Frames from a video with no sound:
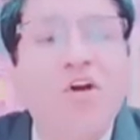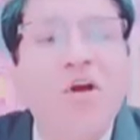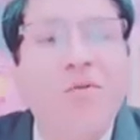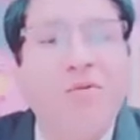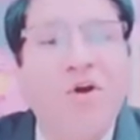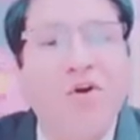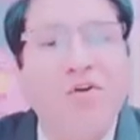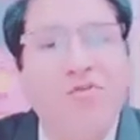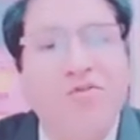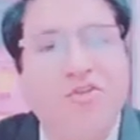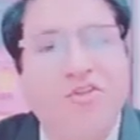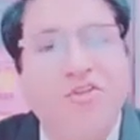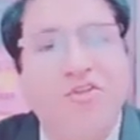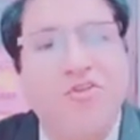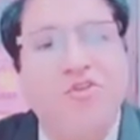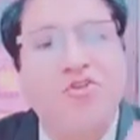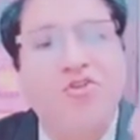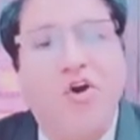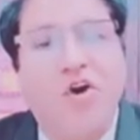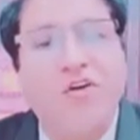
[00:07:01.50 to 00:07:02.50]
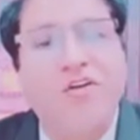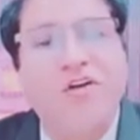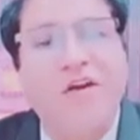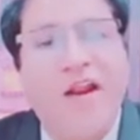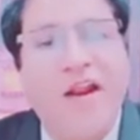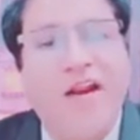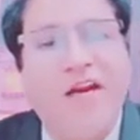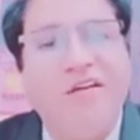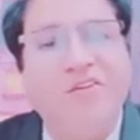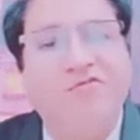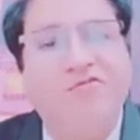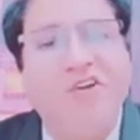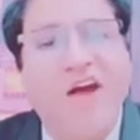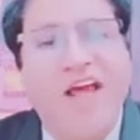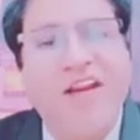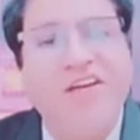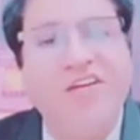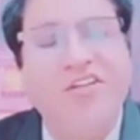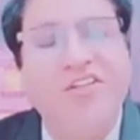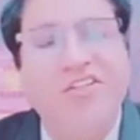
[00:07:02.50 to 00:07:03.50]
about Scotland,
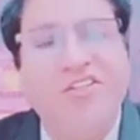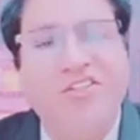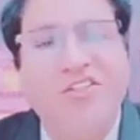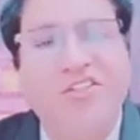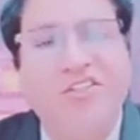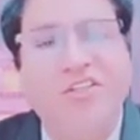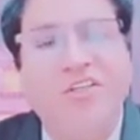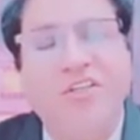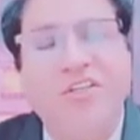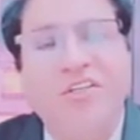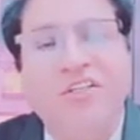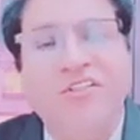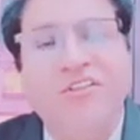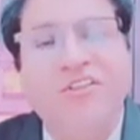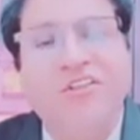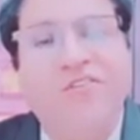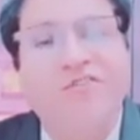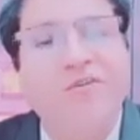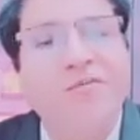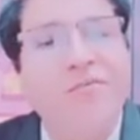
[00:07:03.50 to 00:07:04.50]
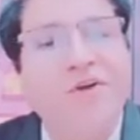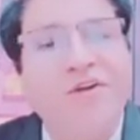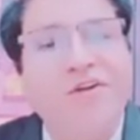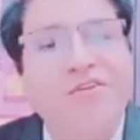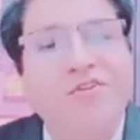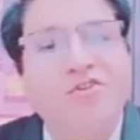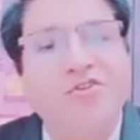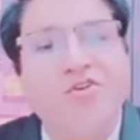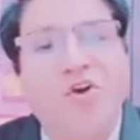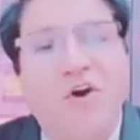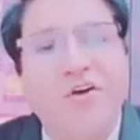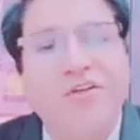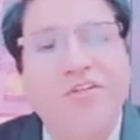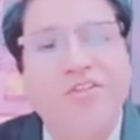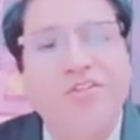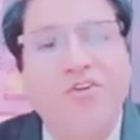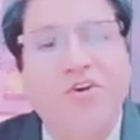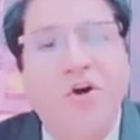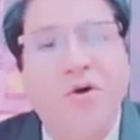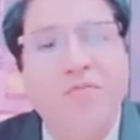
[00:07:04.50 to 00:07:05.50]
Welsh government,
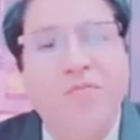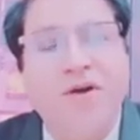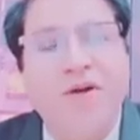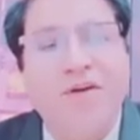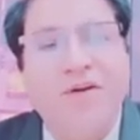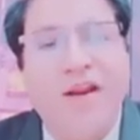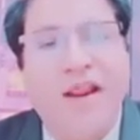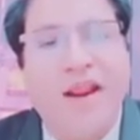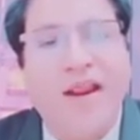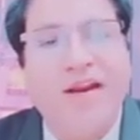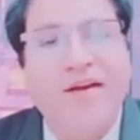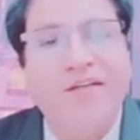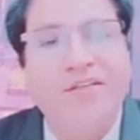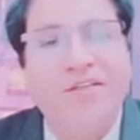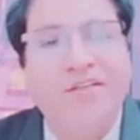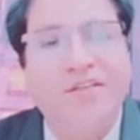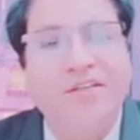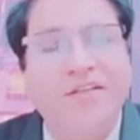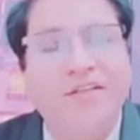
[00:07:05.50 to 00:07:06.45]
Scottish government and